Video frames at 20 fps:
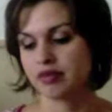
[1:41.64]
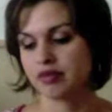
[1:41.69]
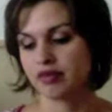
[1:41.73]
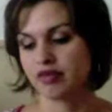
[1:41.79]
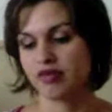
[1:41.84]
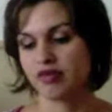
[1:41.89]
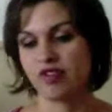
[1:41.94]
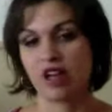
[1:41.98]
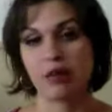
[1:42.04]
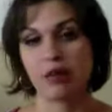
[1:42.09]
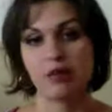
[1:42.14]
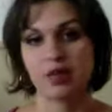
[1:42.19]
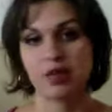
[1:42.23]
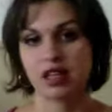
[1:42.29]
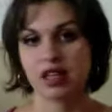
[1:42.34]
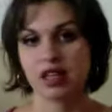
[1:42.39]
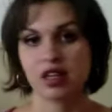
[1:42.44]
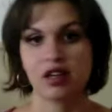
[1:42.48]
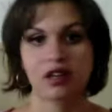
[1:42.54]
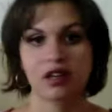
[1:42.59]

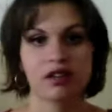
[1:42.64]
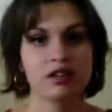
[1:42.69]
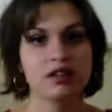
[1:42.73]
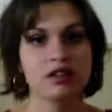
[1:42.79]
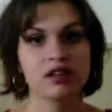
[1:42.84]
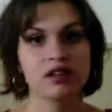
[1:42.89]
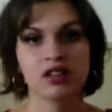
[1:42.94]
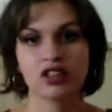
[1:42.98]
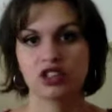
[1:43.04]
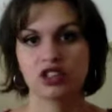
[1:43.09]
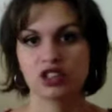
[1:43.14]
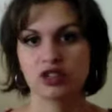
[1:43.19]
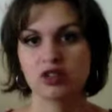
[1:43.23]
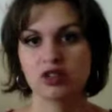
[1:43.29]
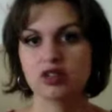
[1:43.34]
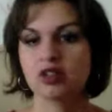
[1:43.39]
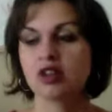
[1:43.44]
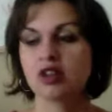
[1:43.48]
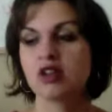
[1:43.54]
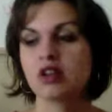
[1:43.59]
family
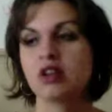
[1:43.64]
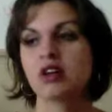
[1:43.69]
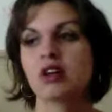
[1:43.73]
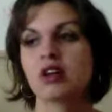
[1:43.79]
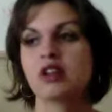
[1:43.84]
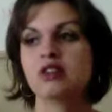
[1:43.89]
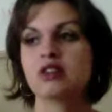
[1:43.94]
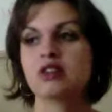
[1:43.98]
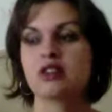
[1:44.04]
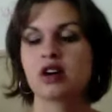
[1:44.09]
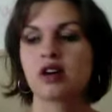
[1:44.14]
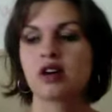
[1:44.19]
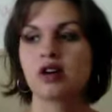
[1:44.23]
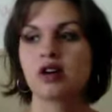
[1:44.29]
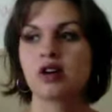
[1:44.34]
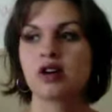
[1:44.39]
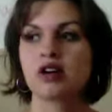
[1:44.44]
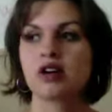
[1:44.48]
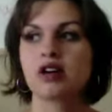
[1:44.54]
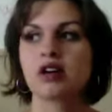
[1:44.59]
issues, and
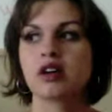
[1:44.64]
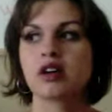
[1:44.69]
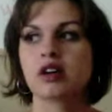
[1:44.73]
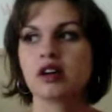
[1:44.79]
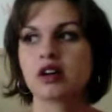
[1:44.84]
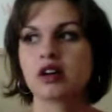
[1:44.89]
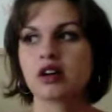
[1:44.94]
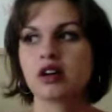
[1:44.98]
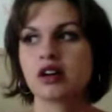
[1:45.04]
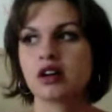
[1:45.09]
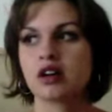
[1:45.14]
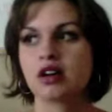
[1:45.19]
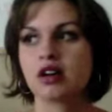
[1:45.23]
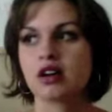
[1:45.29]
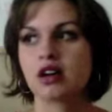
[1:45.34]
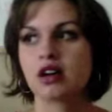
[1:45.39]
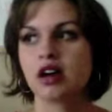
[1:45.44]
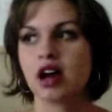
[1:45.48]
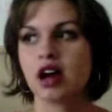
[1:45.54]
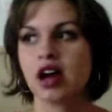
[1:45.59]
so
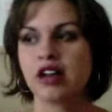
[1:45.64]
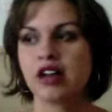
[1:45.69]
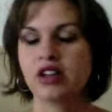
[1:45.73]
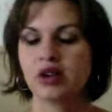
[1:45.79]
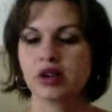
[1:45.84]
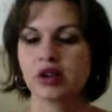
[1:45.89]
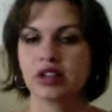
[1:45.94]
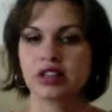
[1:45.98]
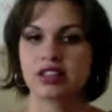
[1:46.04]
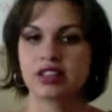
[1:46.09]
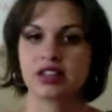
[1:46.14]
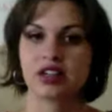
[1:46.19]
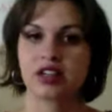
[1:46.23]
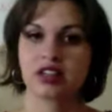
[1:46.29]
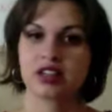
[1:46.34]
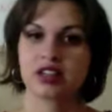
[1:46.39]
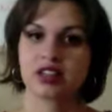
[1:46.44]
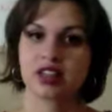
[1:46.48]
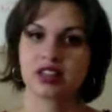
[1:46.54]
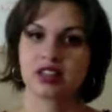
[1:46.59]
I don't necessarily
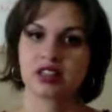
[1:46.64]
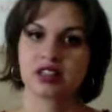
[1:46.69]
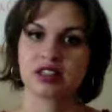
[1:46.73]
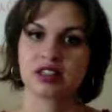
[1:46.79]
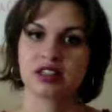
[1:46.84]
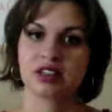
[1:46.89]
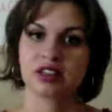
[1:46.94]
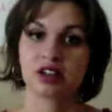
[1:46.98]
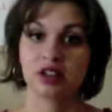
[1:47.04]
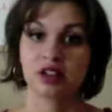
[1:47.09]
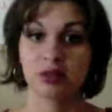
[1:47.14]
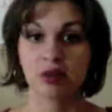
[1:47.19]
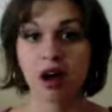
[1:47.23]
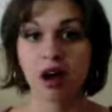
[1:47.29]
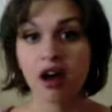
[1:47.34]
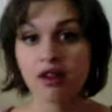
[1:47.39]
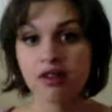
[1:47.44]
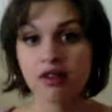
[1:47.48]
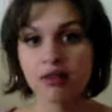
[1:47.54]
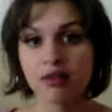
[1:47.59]
say to turn them
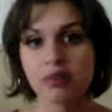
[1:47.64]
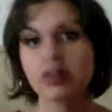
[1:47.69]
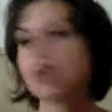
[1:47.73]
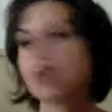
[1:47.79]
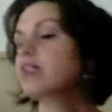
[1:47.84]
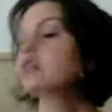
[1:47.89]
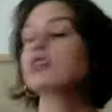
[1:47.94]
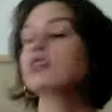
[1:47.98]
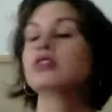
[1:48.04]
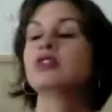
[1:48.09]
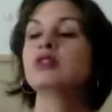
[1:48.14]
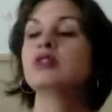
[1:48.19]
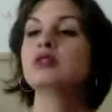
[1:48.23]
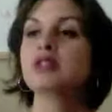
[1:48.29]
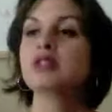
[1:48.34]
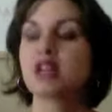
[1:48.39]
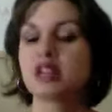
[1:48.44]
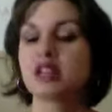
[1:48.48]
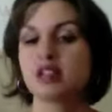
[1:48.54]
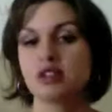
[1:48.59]
off, but I do
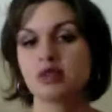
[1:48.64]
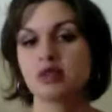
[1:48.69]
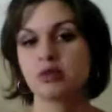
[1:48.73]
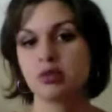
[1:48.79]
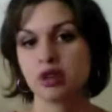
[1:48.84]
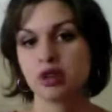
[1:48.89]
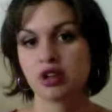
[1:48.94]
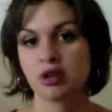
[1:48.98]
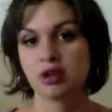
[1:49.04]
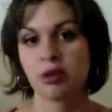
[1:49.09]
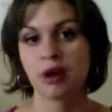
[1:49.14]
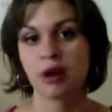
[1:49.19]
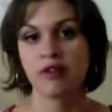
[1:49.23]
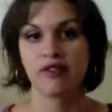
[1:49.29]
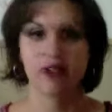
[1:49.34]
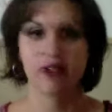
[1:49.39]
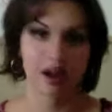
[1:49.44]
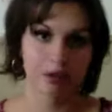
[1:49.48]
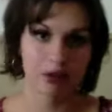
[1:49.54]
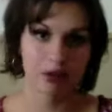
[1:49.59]
say to put them on
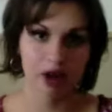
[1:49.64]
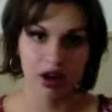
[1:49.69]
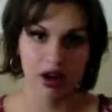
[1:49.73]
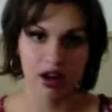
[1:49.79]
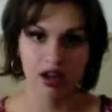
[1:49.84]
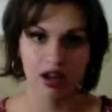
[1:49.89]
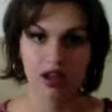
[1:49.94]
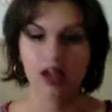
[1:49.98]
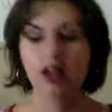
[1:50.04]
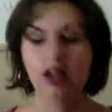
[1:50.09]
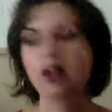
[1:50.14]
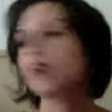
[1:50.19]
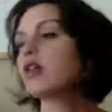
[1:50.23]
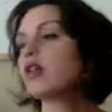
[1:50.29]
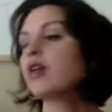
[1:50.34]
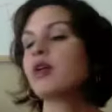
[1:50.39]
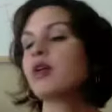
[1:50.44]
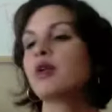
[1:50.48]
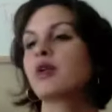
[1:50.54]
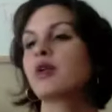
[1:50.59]
vibrate
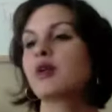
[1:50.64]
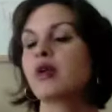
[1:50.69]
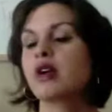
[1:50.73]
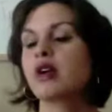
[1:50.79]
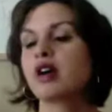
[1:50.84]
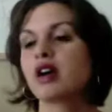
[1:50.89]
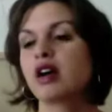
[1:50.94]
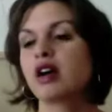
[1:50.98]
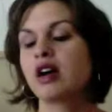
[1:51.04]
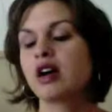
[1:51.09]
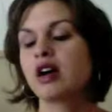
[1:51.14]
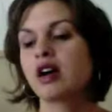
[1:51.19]
or